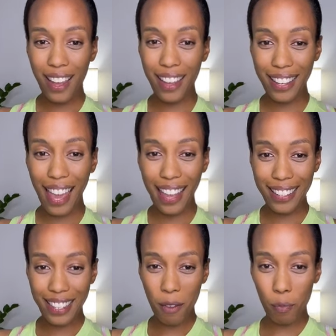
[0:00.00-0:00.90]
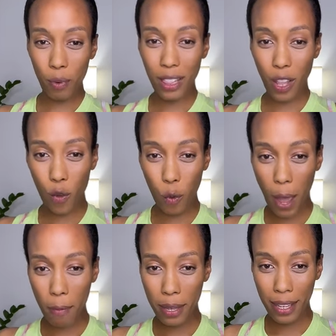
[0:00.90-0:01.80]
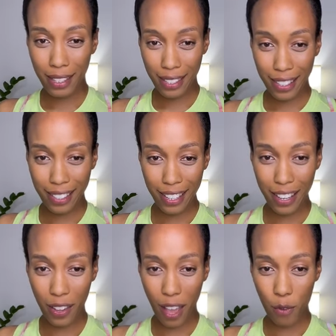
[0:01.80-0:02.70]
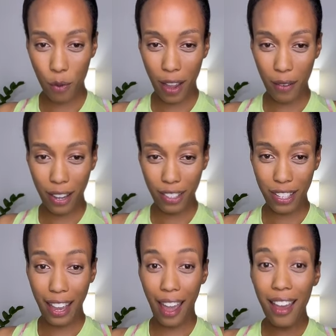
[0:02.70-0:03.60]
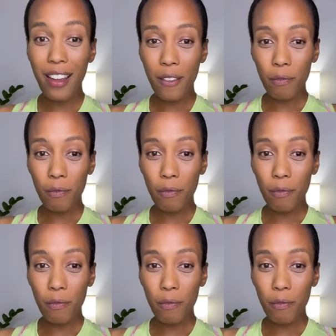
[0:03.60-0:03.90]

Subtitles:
Yes, bread loaf, YBCCFYYG. Yeah.